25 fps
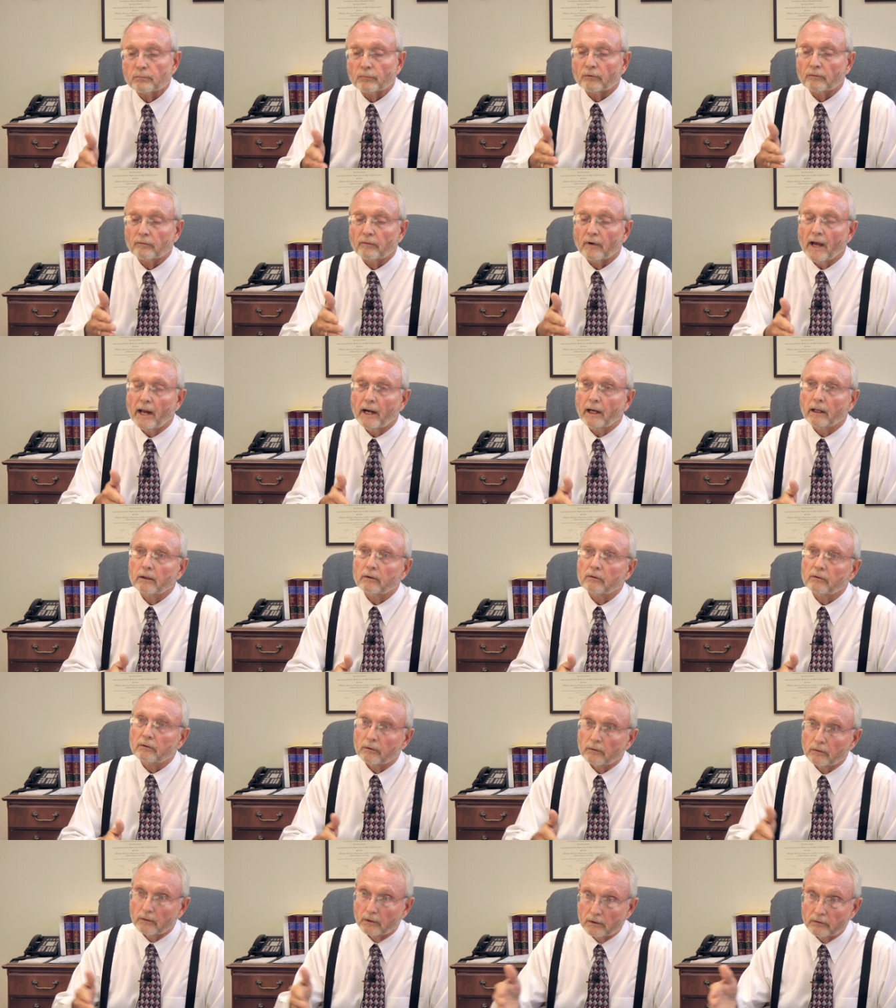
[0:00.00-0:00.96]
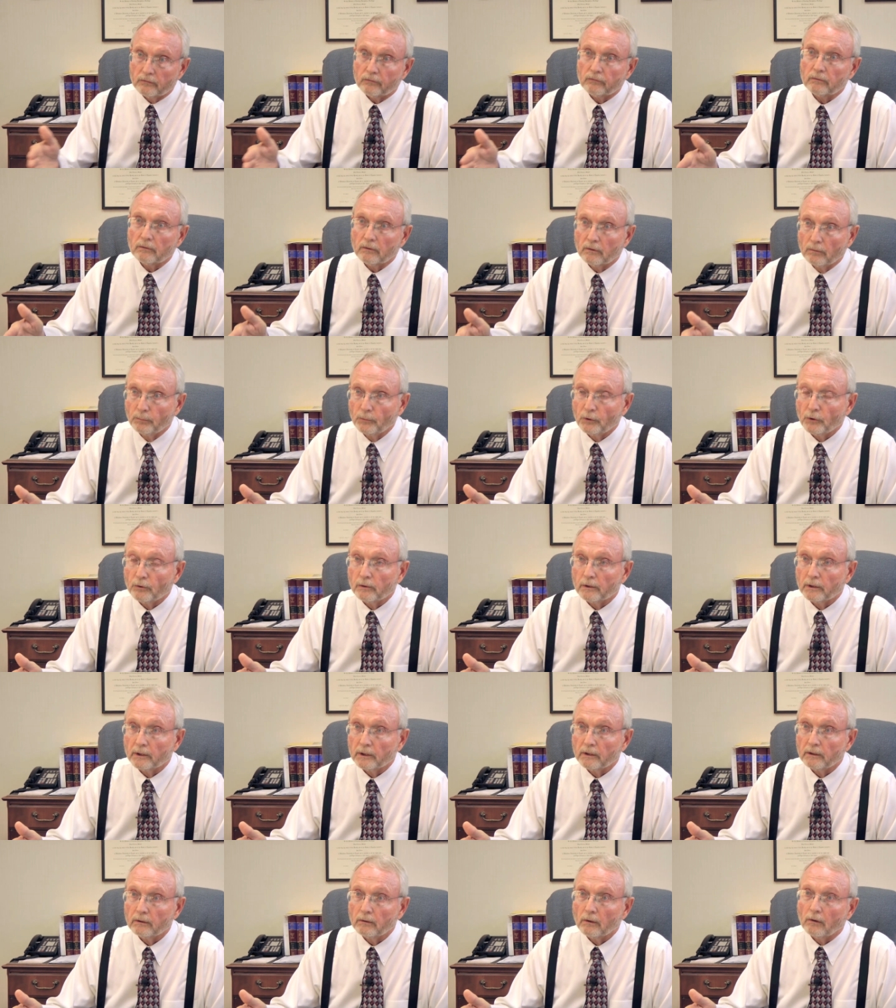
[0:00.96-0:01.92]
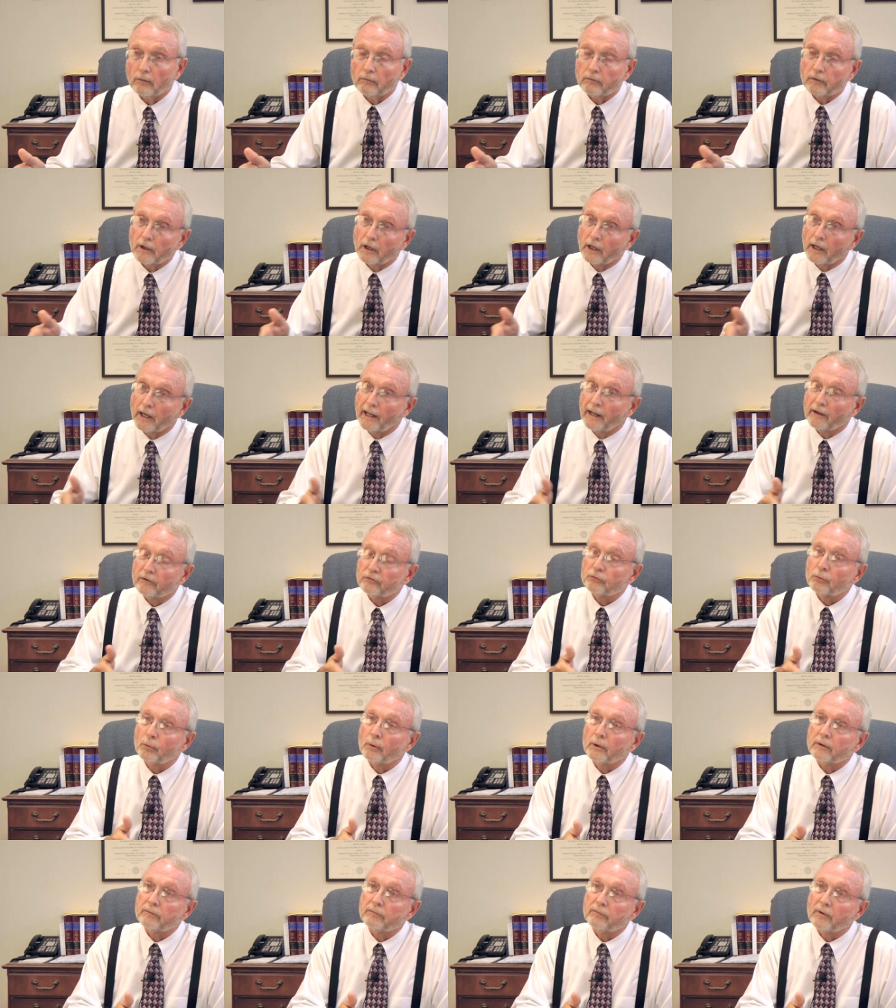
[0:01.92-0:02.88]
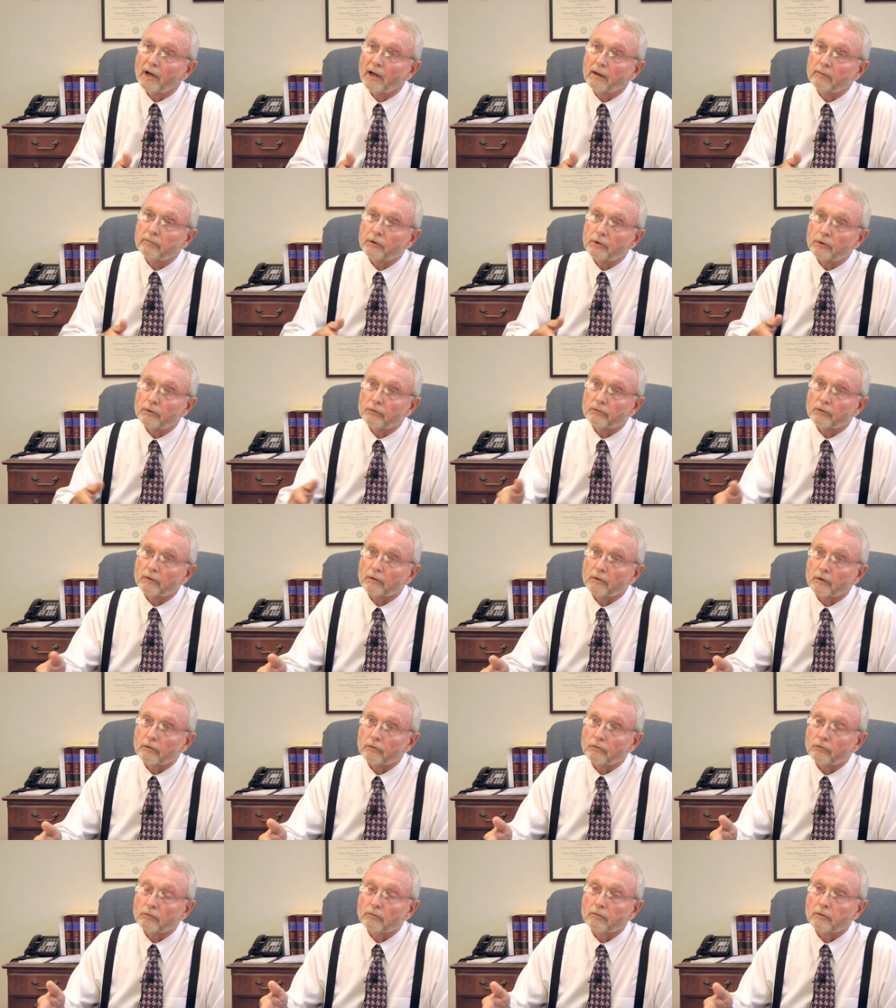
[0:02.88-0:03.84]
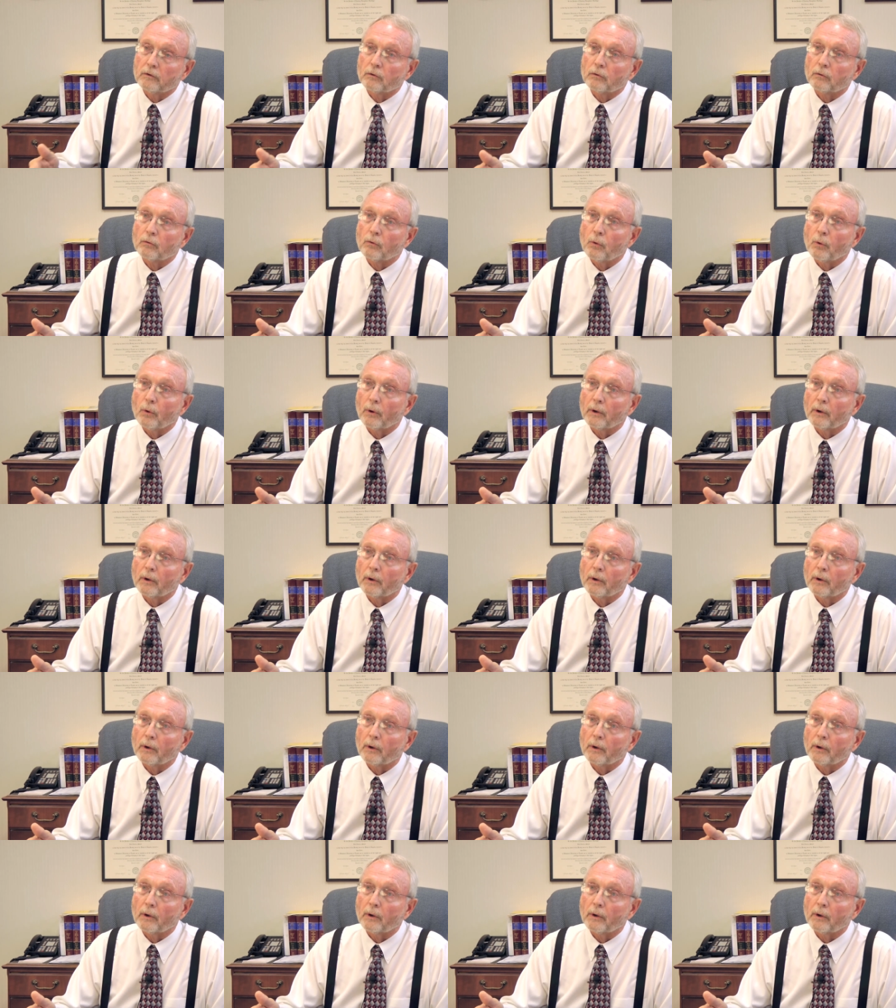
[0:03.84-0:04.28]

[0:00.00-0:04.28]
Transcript: provided to this community over the last 25 years in the juvenile